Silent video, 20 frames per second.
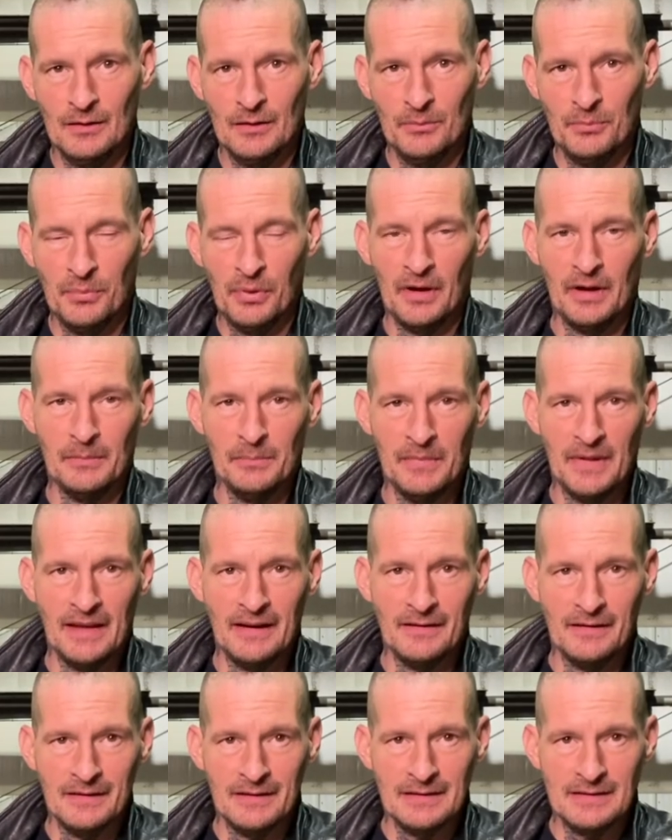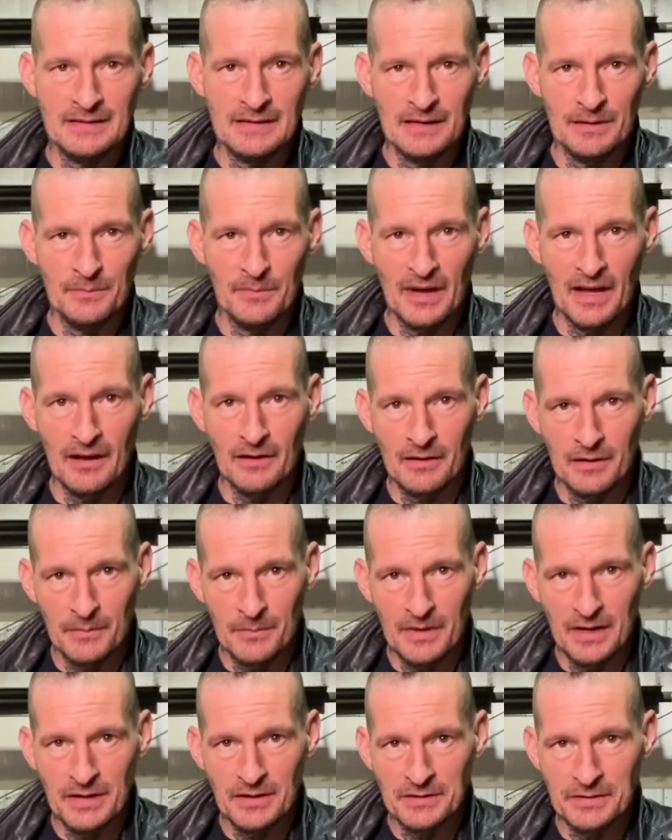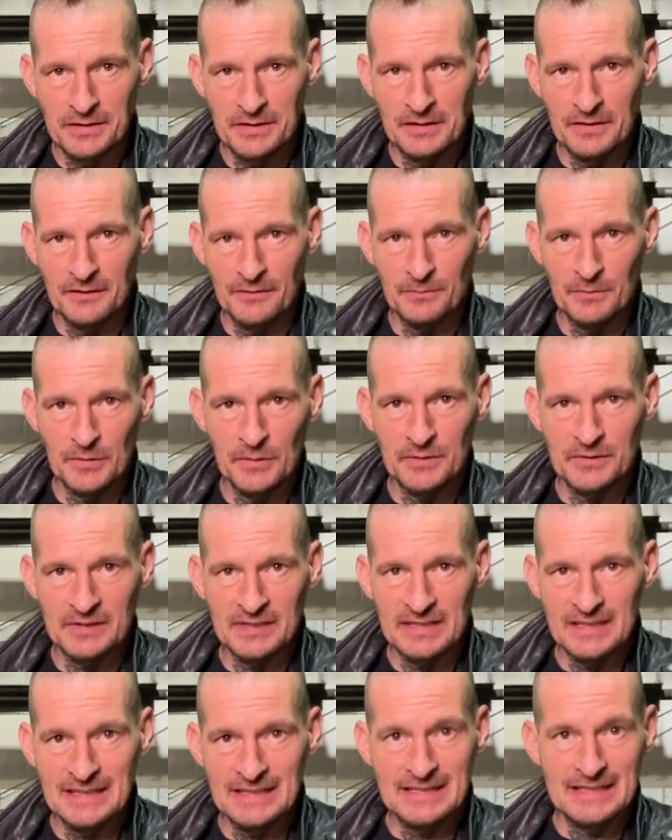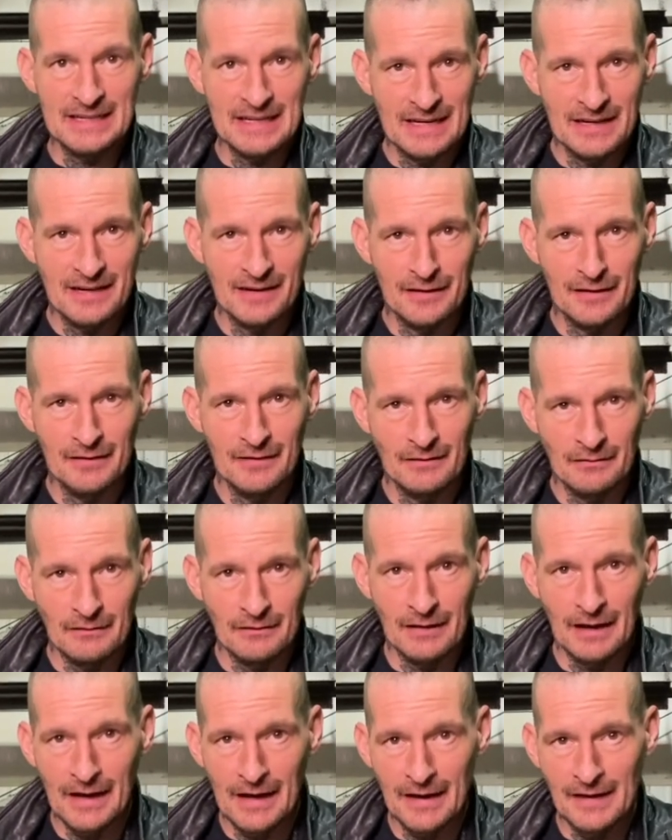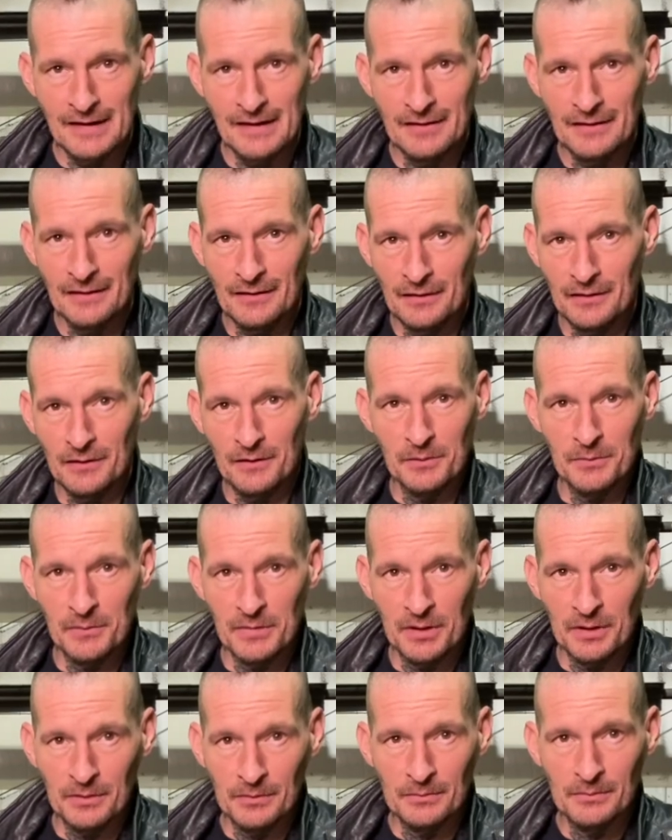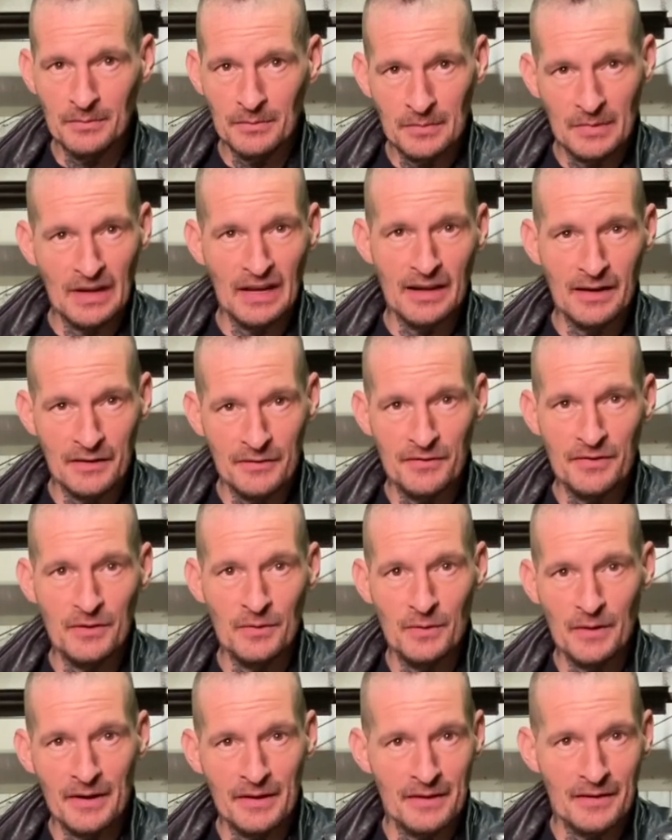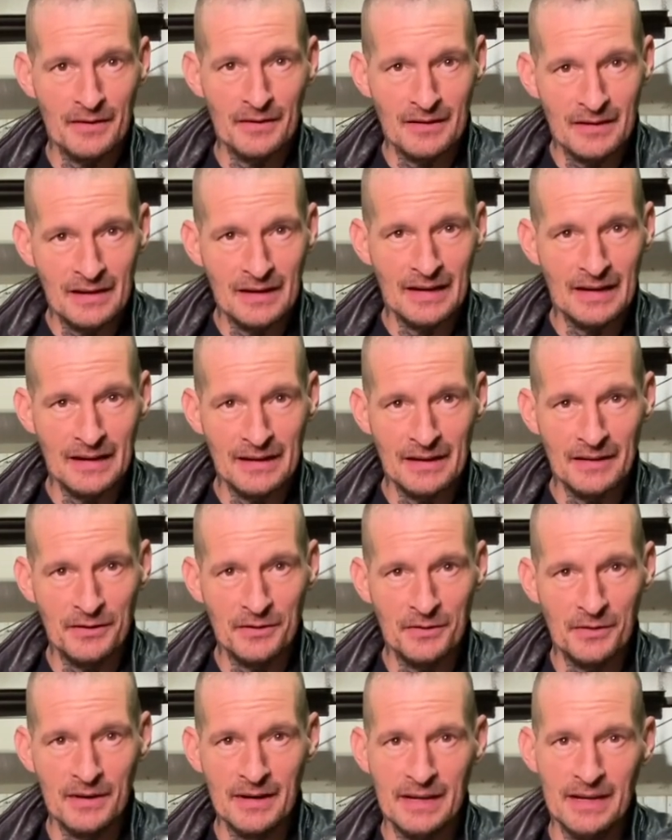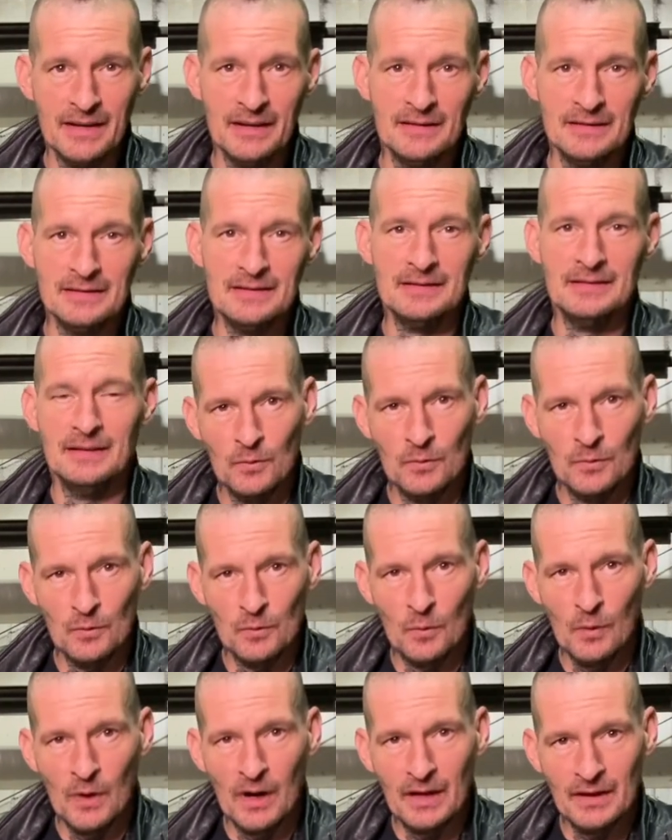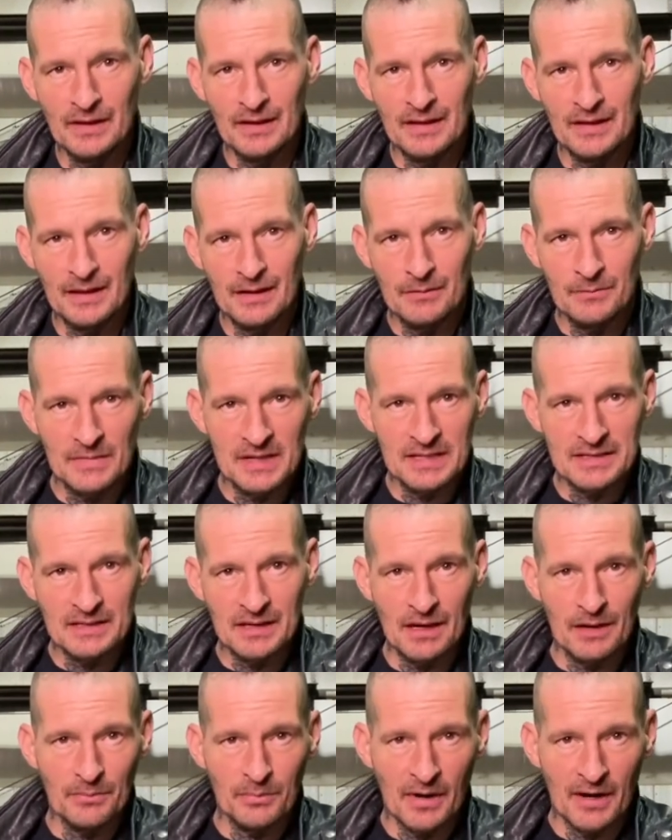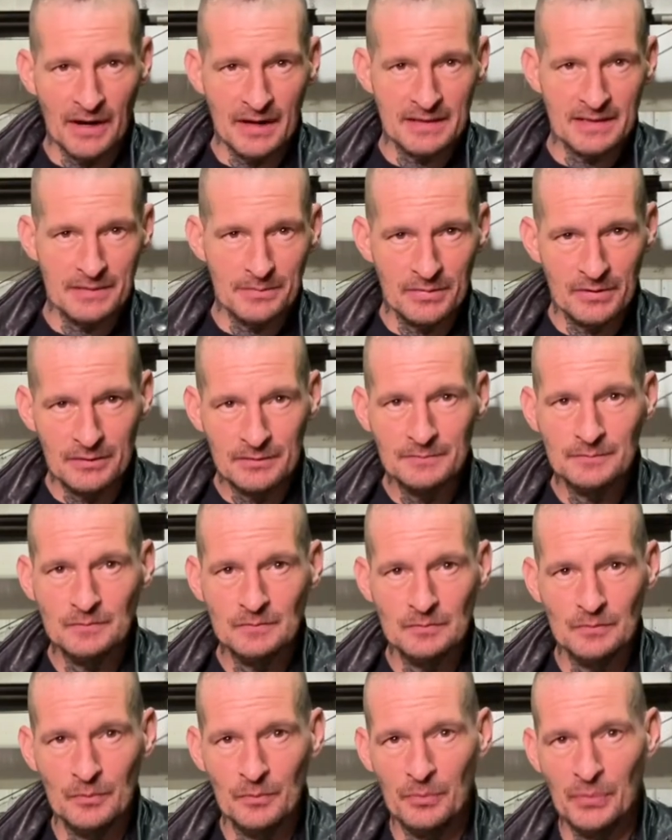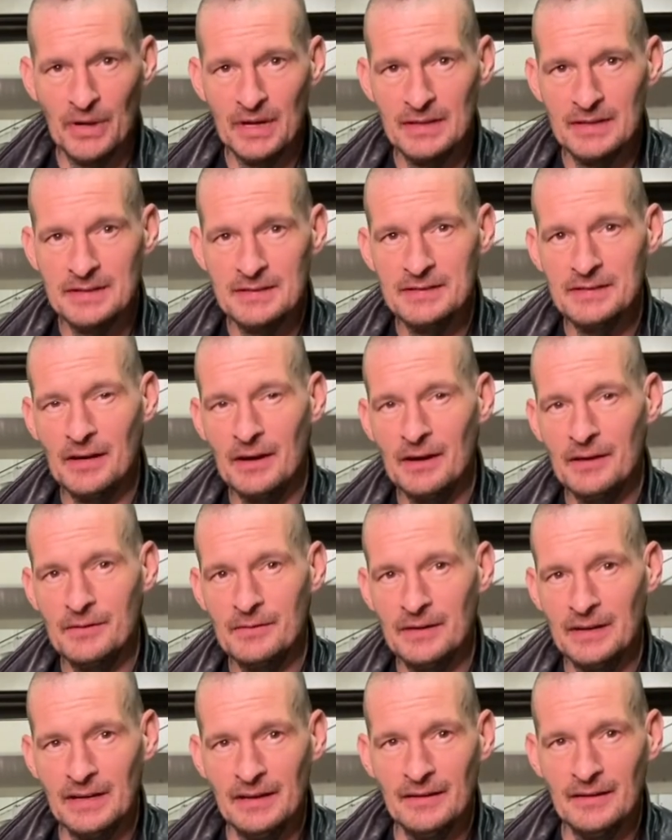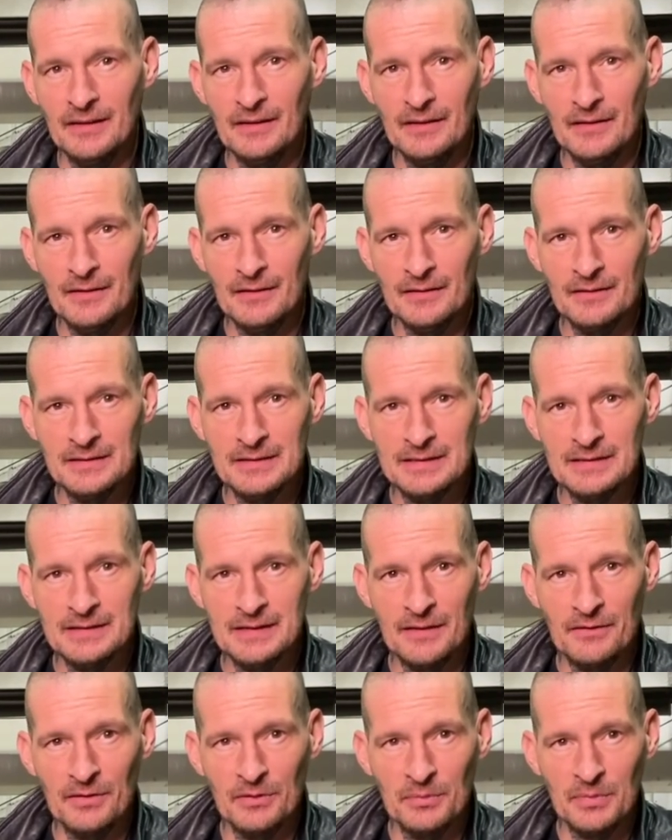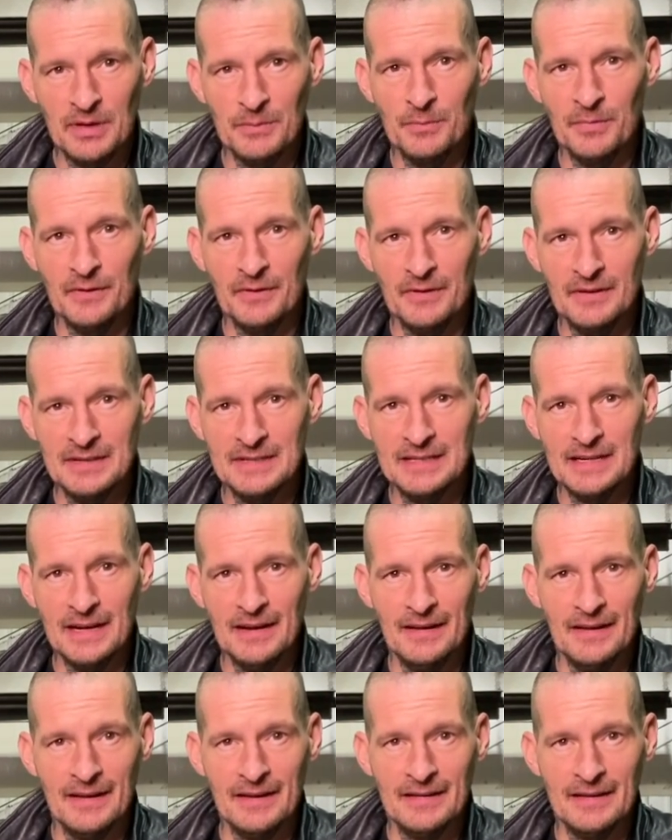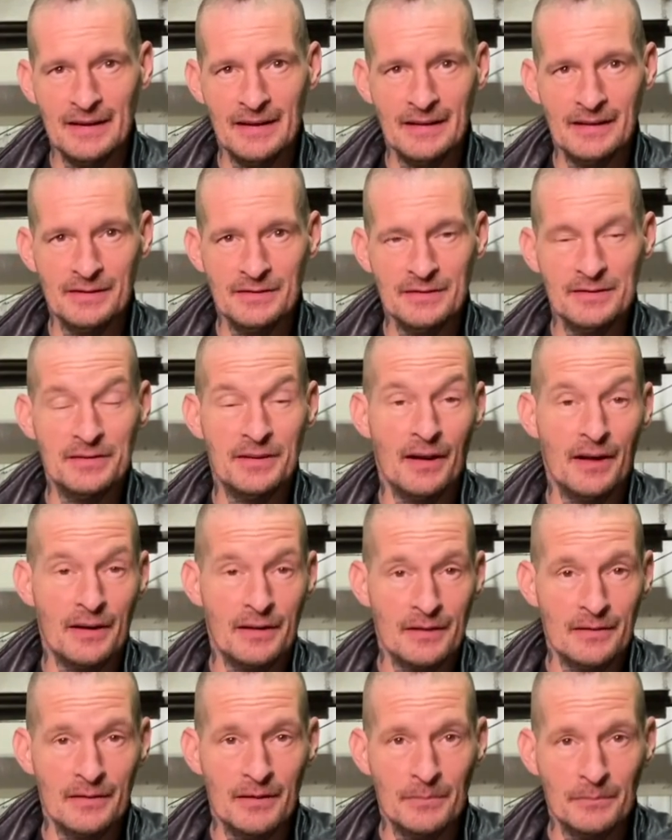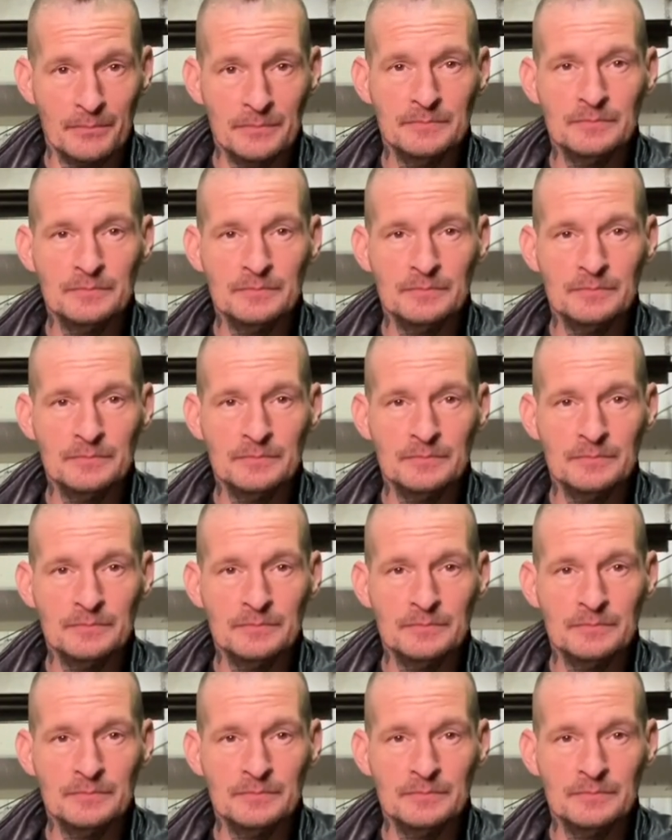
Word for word: Pot metal is an amalgamation of mostly zinc, lead, aluminum, and a few other ingredients. Welding them is not possible. But soldering, there are several people that say that they can solder them